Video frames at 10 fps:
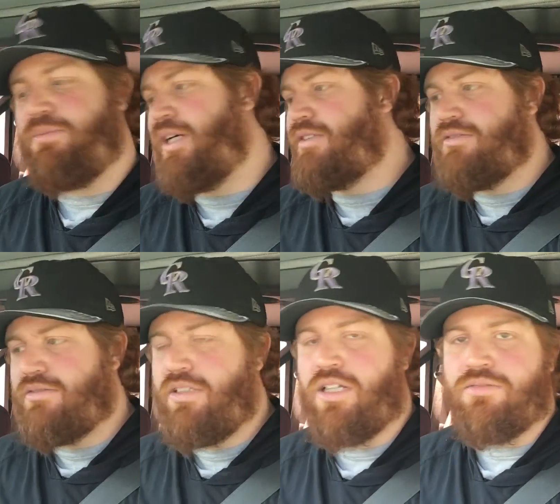but
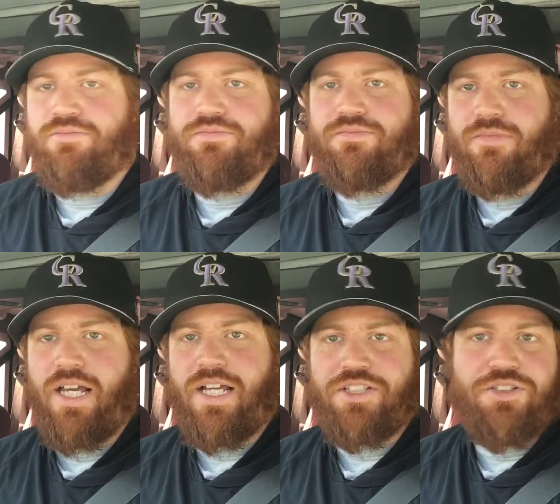you know,
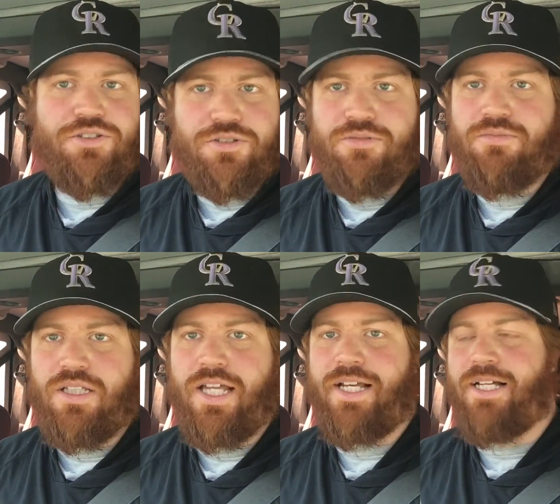that gets you a
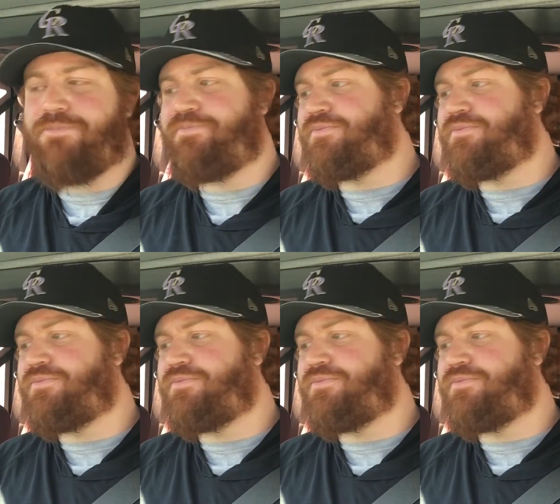leg up.